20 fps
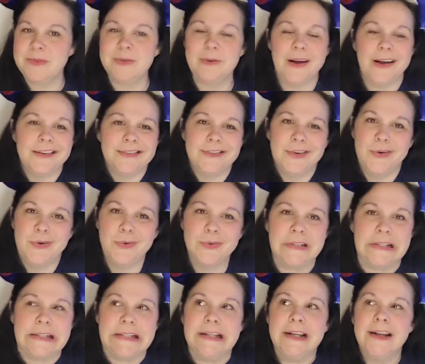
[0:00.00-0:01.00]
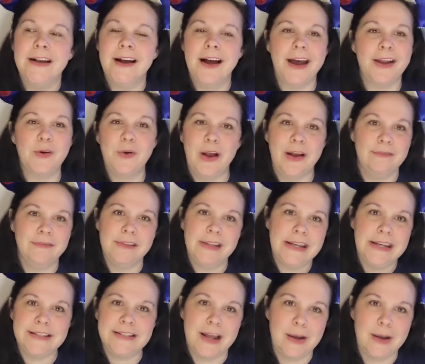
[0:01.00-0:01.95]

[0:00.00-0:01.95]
so I don't have links.